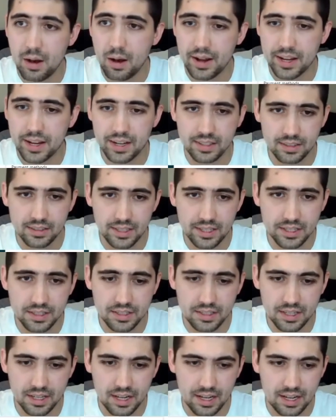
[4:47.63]
I can at
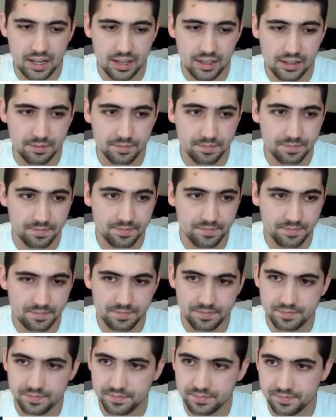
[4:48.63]
least, oh,
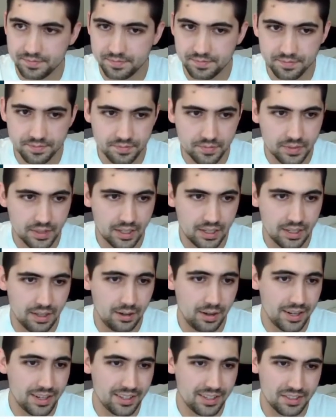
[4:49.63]

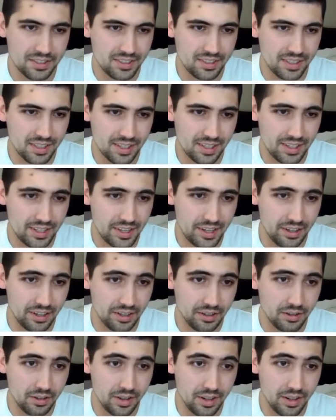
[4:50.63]
I can just click on here.